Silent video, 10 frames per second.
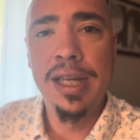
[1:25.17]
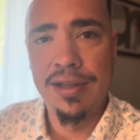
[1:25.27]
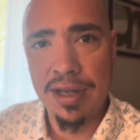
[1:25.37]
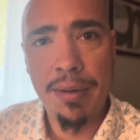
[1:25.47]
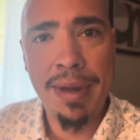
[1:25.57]

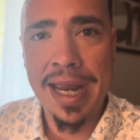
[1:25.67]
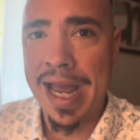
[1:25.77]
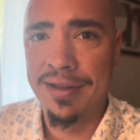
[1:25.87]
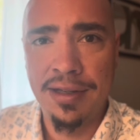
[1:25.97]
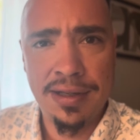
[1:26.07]
Some may
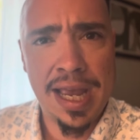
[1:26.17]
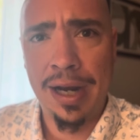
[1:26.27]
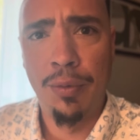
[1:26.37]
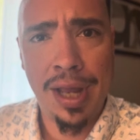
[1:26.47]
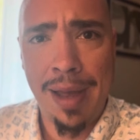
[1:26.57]
ask,
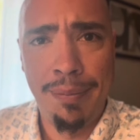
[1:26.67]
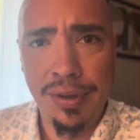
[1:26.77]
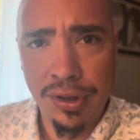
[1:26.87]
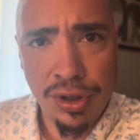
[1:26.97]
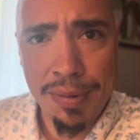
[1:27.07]
Zach, what
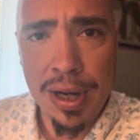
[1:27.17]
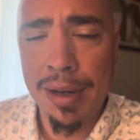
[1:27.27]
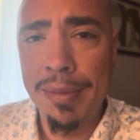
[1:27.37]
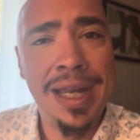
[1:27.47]
happened to Shibarium?